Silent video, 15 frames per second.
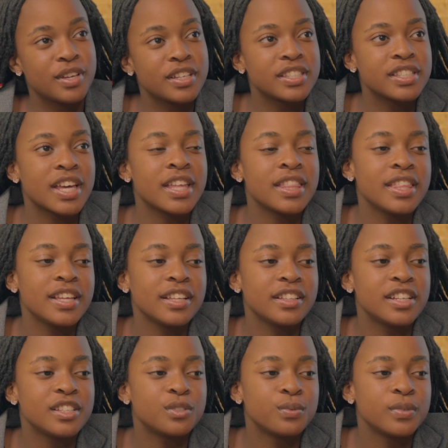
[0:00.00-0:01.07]
because I
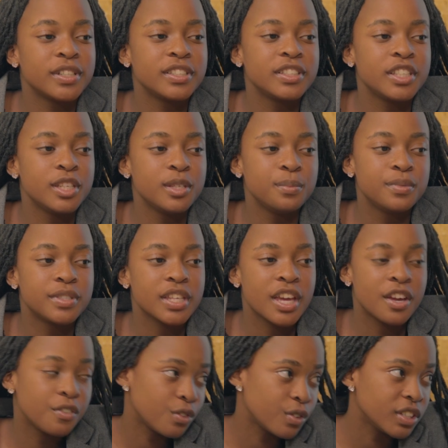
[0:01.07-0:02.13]
think that's what keeps
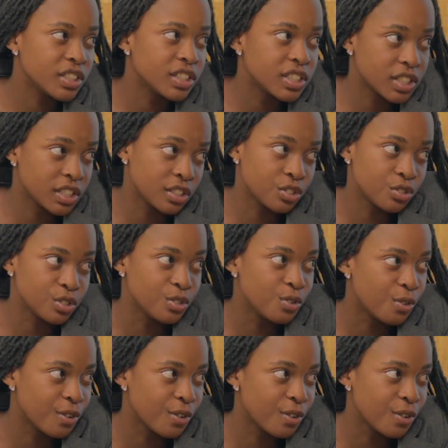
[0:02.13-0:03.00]
everyone in this industry